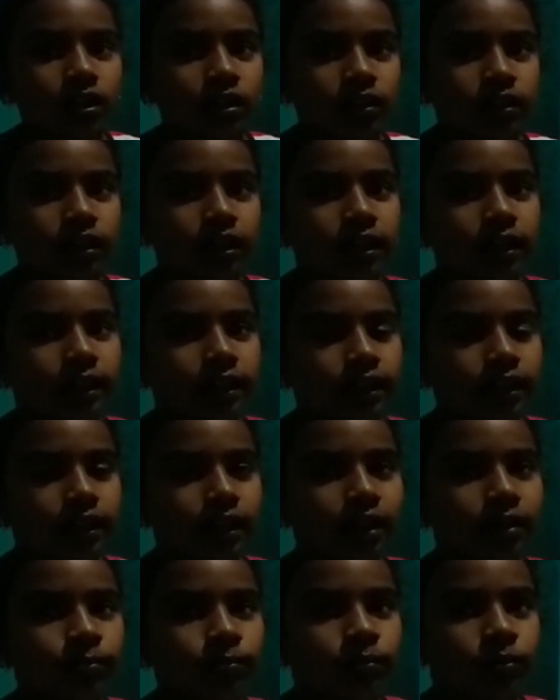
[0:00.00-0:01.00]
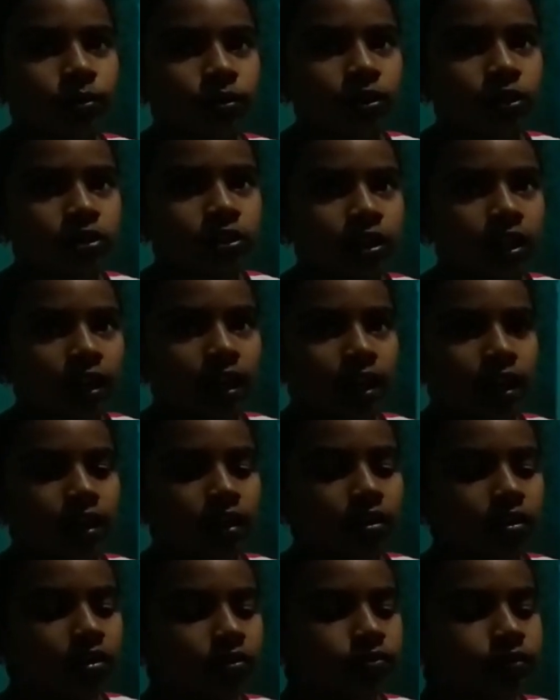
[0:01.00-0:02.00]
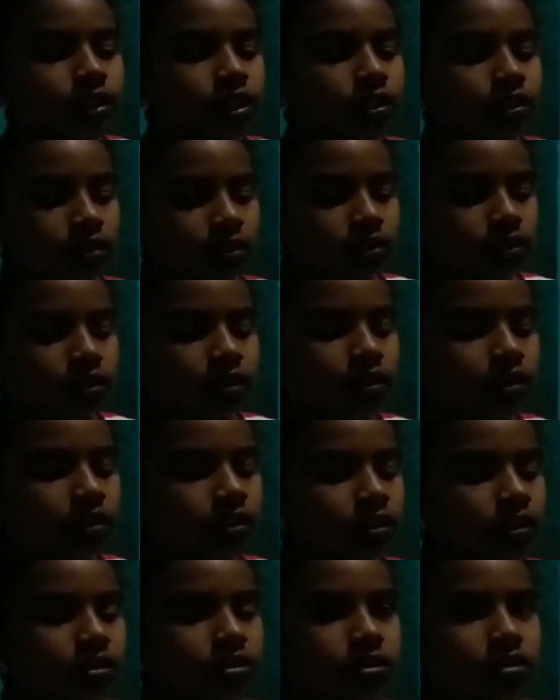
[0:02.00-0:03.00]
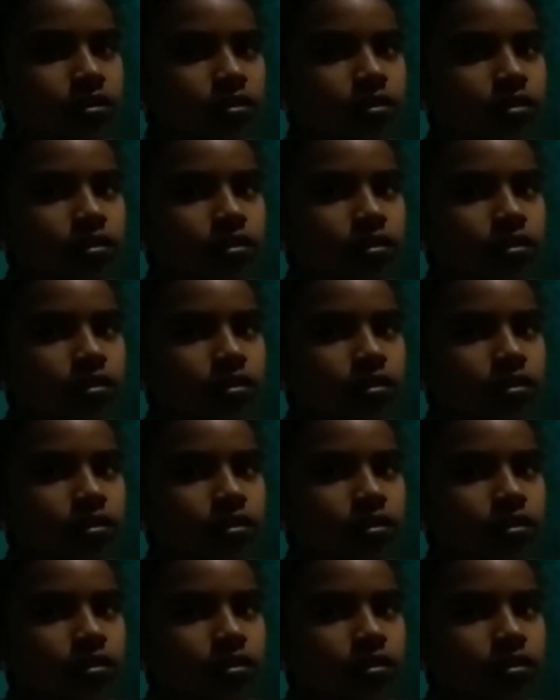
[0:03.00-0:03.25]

The innermost layer of the earth is